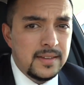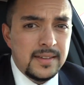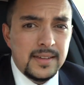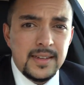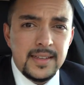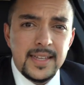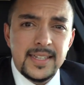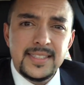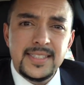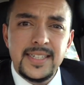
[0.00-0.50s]

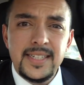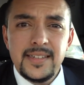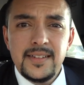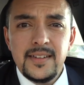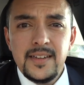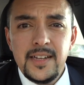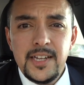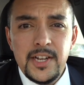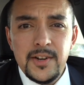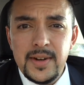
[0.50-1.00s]
And that's it.
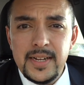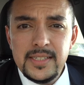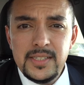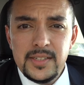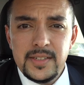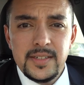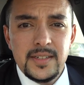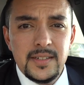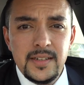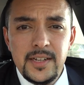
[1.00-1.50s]
You're
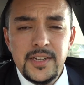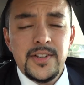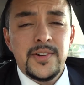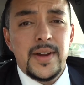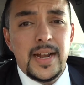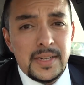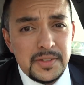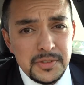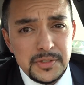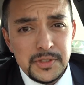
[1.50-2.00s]
entered you're
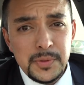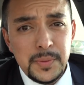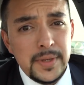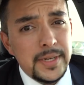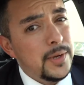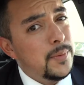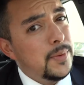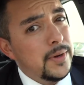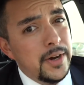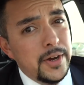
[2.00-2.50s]
entered to win
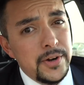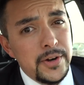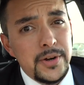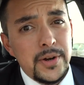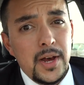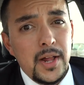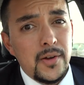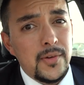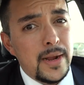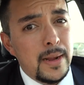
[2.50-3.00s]
a
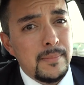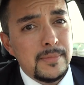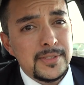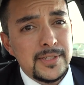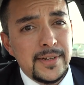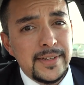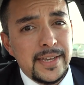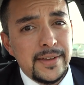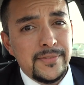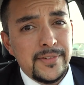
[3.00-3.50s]
$100
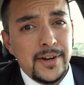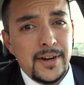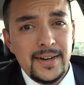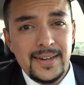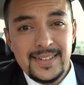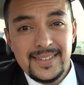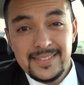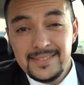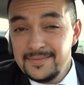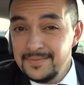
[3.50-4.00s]
Amazon gift
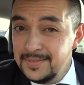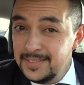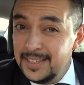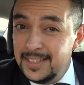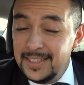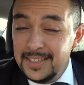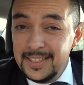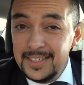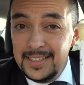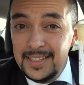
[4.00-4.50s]
card.
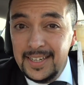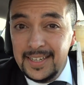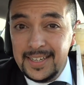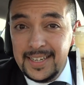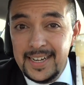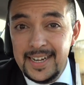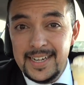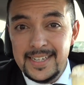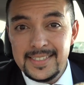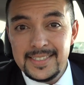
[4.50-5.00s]
Good luck,
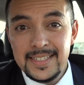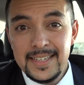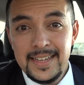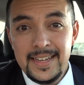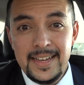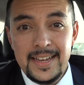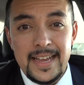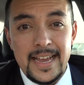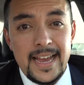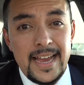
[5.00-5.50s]
guys.
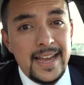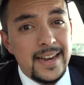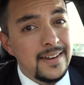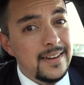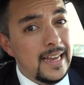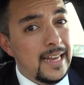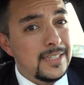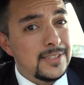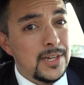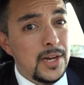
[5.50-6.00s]
And
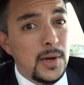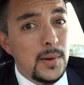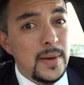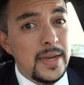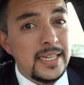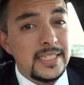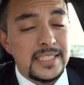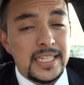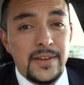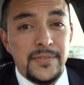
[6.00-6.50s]
as
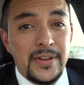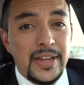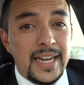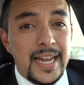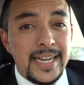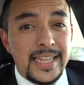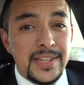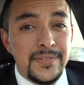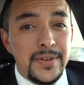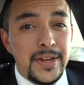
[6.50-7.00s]
always, if you
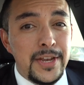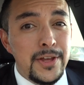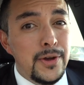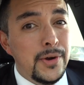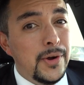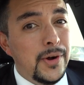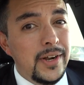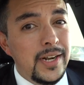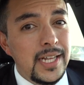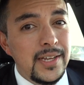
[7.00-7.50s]
liked the video,
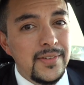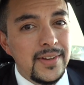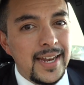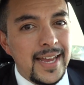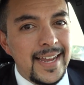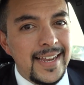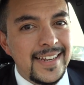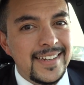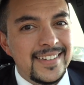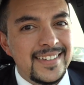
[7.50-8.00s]
go and leave a
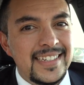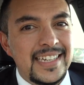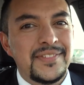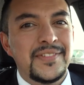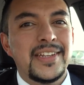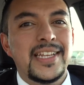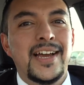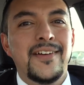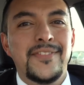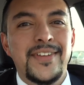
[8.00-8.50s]
like. And if
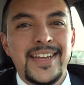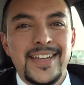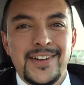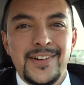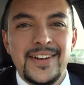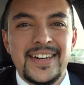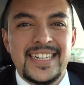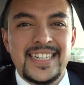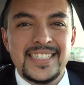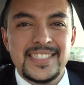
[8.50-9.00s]
you loved it, go
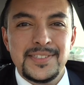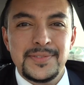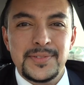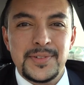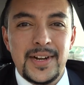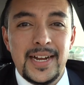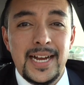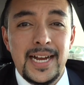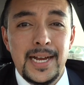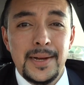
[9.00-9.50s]
ahead and
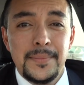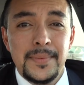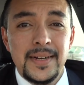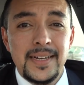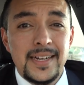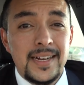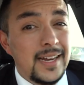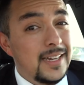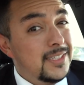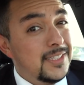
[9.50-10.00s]
subscribe.
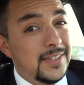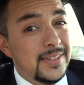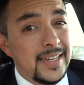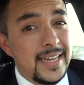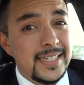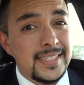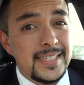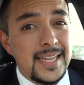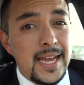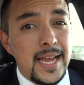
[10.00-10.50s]
Until
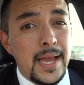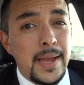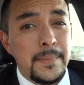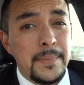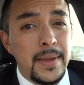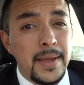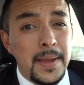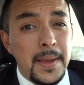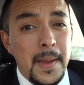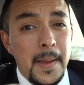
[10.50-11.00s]
next time,
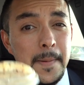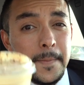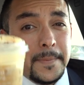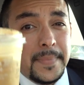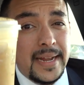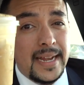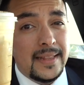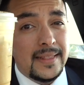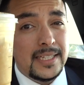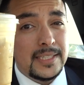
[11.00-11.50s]

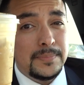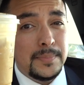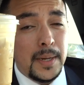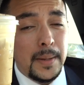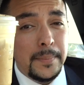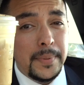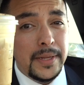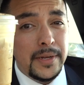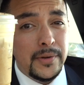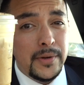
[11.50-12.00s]
me and this
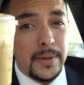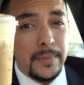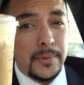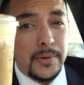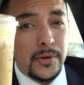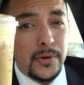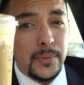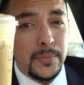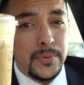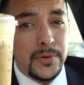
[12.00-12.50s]
pumpkin cream
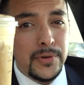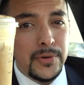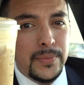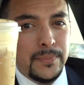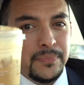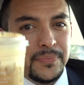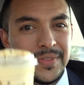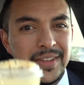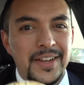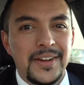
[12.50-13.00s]
cold brew,
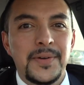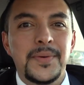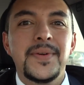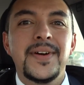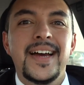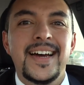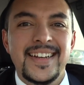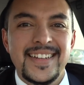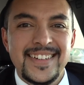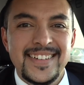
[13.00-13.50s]
we're
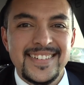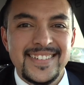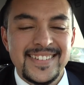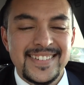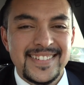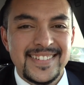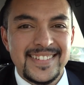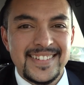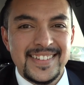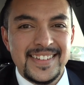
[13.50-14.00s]
out of here.
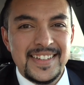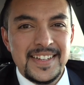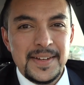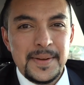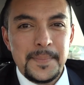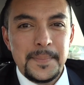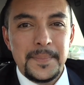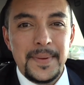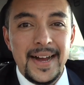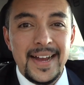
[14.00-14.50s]

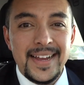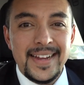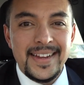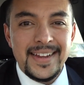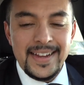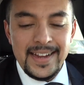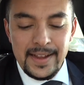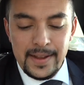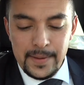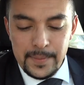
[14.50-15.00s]

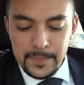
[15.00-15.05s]
Bye.